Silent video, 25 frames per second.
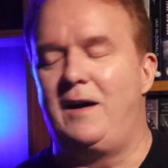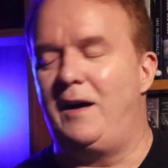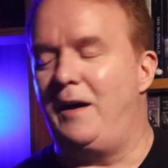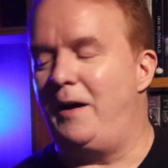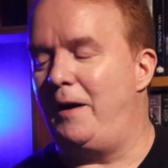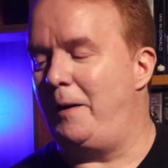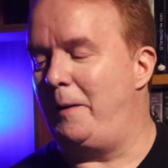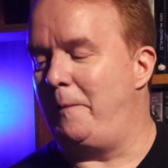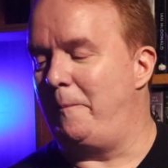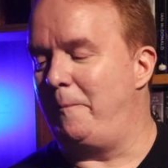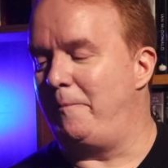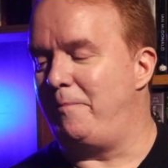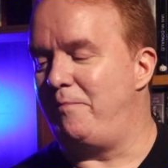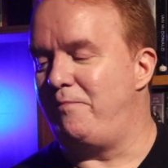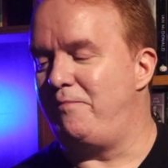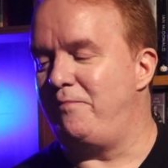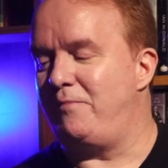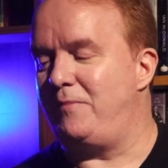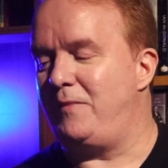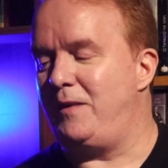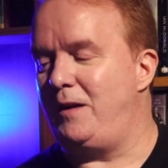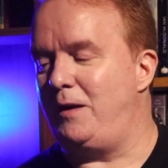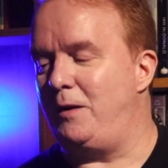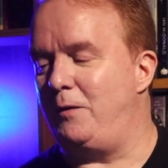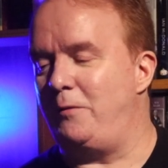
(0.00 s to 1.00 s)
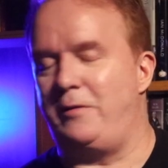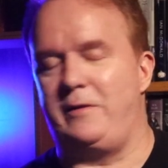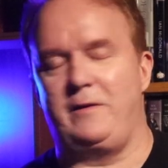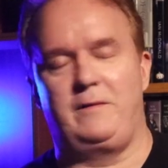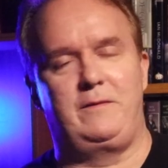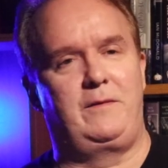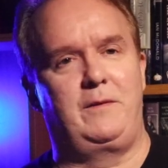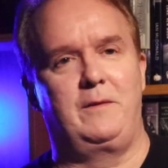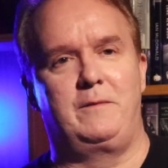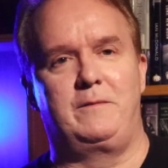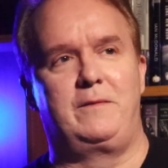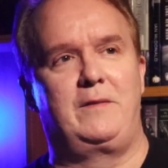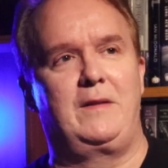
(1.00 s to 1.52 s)
um, you know, the,
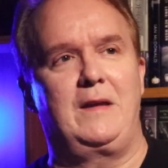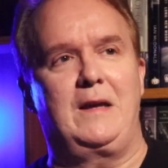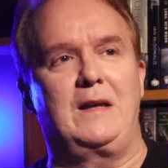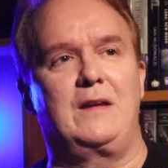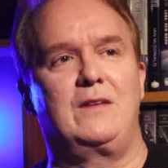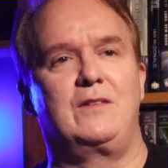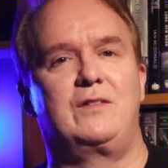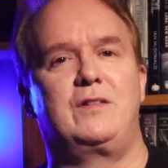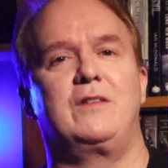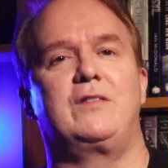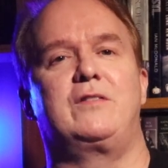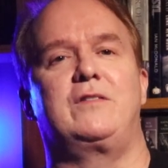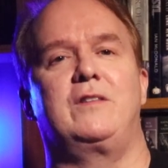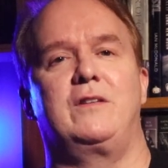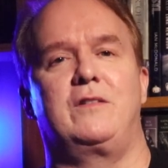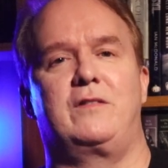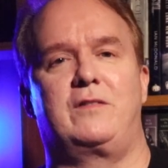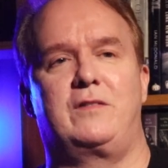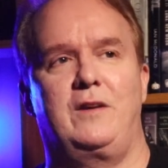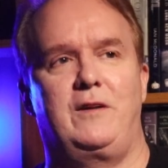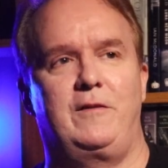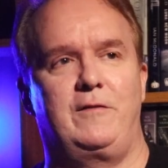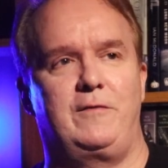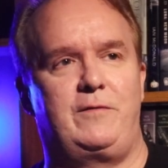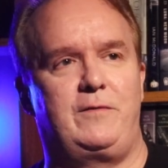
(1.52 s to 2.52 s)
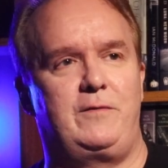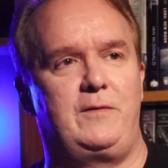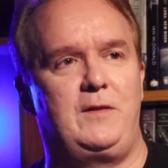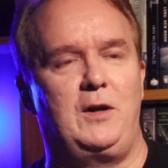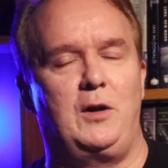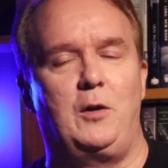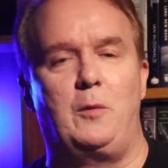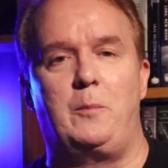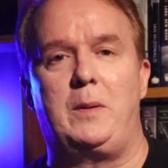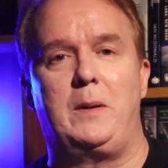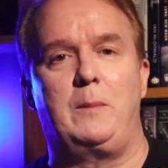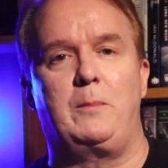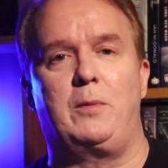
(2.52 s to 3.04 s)
the the existence of you
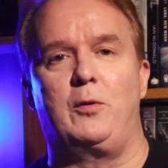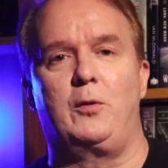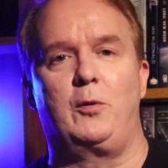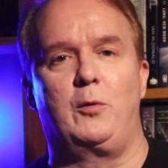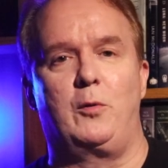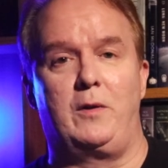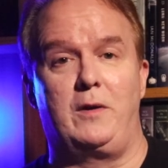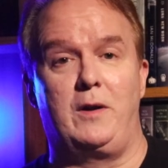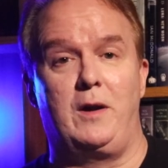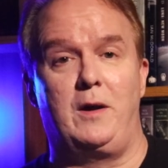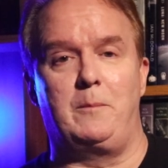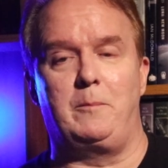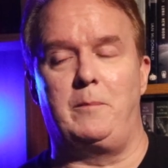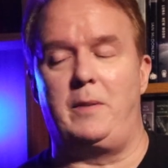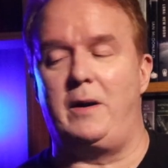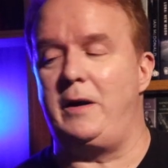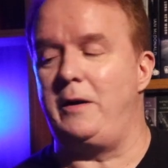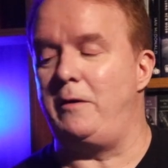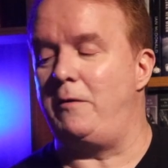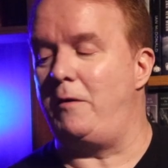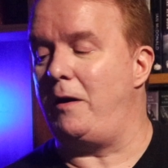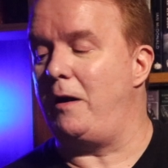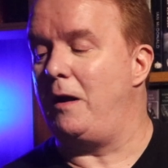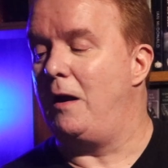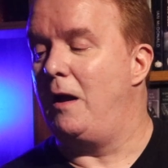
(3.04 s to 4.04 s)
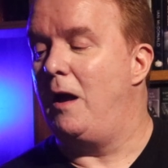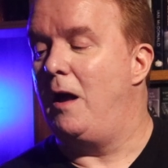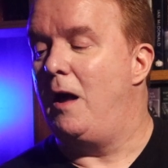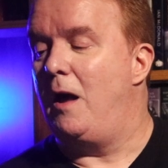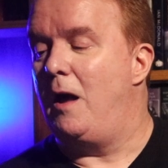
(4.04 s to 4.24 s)
know people who are non-binary,